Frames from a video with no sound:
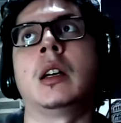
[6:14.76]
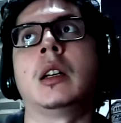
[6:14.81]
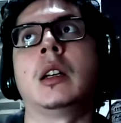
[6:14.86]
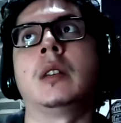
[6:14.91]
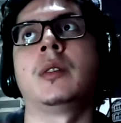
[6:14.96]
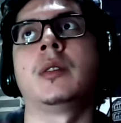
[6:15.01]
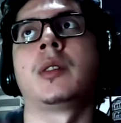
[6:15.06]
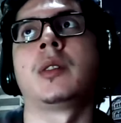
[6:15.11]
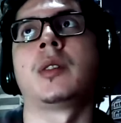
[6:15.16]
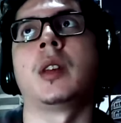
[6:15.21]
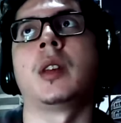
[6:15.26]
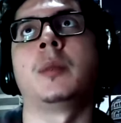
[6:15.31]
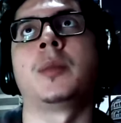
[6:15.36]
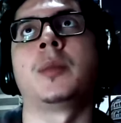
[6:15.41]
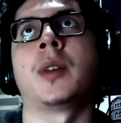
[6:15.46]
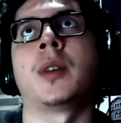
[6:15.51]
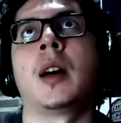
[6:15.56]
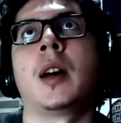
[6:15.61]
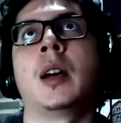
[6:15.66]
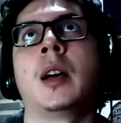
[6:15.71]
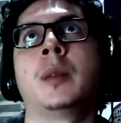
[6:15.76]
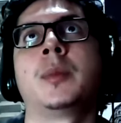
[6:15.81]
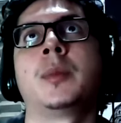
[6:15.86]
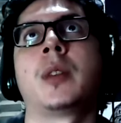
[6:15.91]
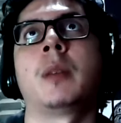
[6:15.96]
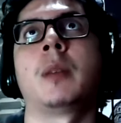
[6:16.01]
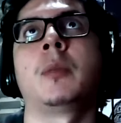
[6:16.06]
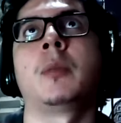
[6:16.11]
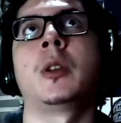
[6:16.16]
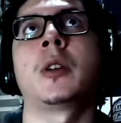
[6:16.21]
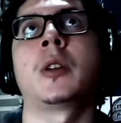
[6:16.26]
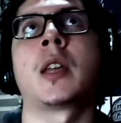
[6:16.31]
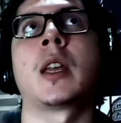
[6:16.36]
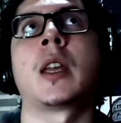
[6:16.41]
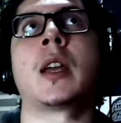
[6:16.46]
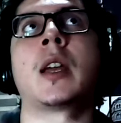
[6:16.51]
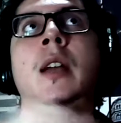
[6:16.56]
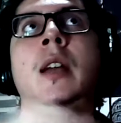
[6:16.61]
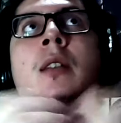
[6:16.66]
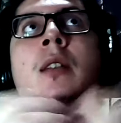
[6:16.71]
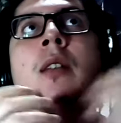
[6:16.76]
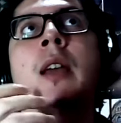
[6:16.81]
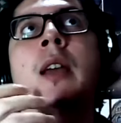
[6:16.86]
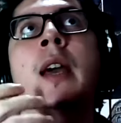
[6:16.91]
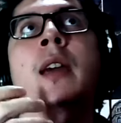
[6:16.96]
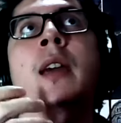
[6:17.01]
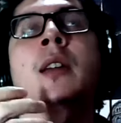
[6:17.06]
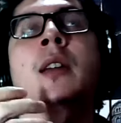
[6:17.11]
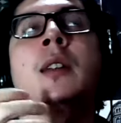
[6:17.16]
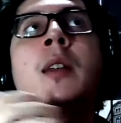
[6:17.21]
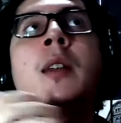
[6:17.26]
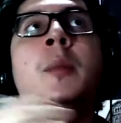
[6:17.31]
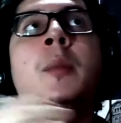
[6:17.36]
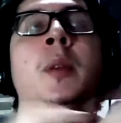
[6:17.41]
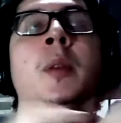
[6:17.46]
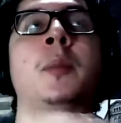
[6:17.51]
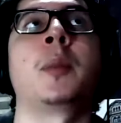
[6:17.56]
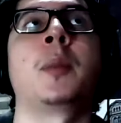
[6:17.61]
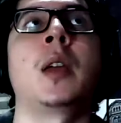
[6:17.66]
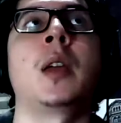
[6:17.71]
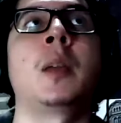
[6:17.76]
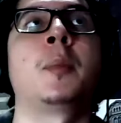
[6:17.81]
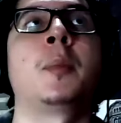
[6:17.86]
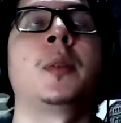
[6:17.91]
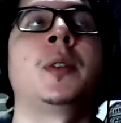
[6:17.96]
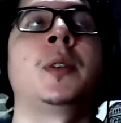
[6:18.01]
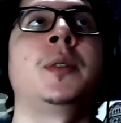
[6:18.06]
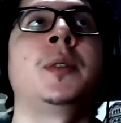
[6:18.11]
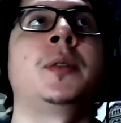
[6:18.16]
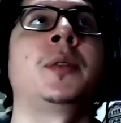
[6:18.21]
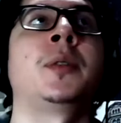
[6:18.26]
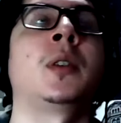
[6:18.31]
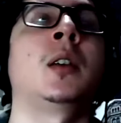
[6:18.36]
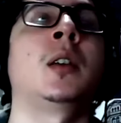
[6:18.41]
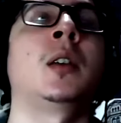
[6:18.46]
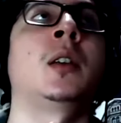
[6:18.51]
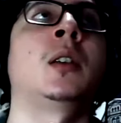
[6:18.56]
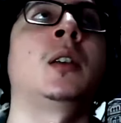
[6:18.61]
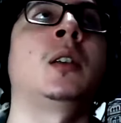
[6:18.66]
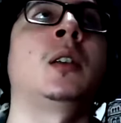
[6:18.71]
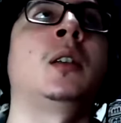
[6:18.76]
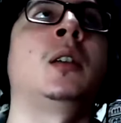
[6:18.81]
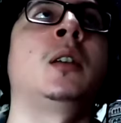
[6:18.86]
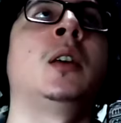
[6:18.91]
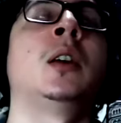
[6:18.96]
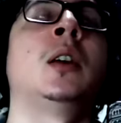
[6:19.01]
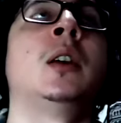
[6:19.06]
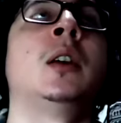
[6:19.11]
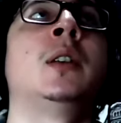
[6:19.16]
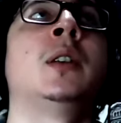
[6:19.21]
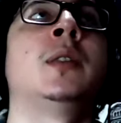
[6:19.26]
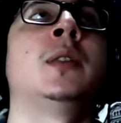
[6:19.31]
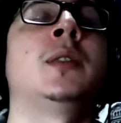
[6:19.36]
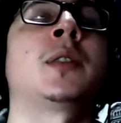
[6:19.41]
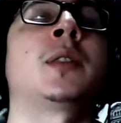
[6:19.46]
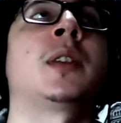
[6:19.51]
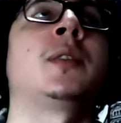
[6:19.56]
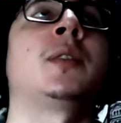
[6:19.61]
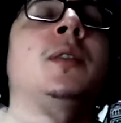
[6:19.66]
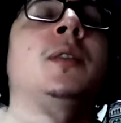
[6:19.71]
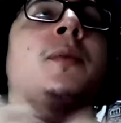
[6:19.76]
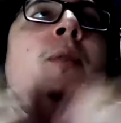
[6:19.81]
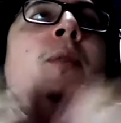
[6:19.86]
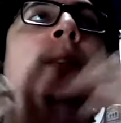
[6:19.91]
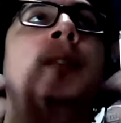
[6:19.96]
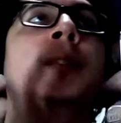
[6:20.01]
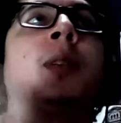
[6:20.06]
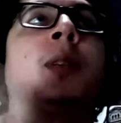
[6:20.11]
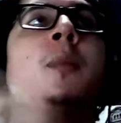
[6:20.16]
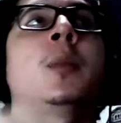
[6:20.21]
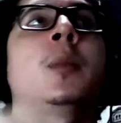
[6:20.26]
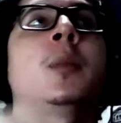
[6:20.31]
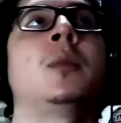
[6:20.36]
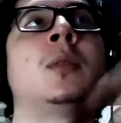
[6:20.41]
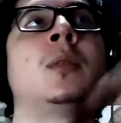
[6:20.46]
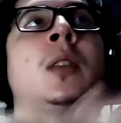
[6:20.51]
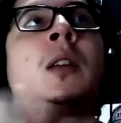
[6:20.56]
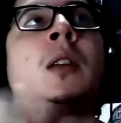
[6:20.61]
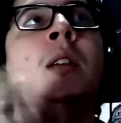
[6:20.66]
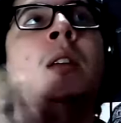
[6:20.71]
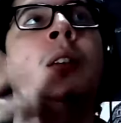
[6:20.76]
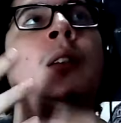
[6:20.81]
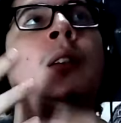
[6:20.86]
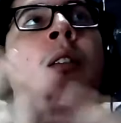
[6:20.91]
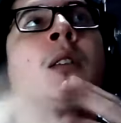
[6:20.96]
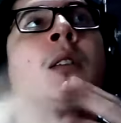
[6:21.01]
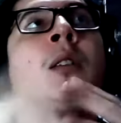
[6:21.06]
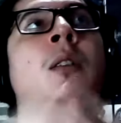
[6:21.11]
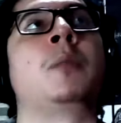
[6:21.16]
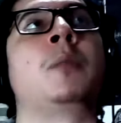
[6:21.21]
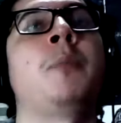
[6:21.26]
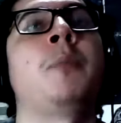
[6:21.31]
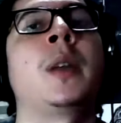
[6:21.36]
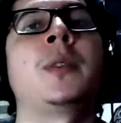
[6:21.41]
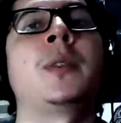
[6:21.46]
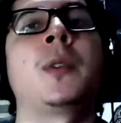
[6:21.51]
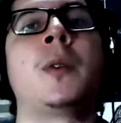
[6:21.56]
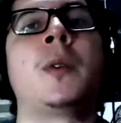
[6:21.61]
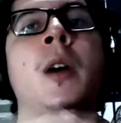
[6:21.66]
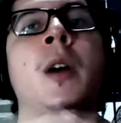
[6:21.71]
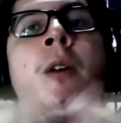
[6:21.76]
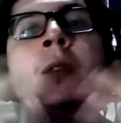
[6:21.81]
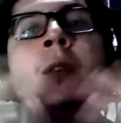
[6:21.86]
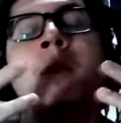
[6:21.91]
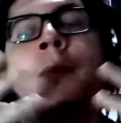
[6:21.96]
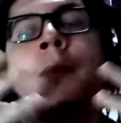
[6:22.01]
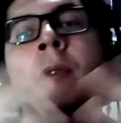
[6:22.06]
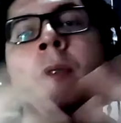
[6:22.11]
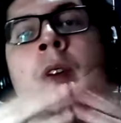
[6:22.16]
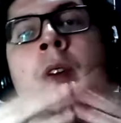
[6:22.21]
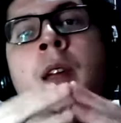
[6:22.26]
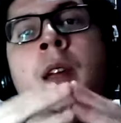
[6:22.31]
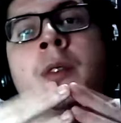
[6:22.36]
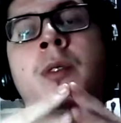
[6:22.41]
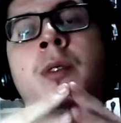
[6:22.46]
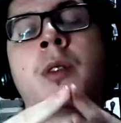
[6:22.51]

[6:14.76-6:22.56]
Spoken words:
Sometimes I'm looking at academic papers discussing, for example, the mental health effects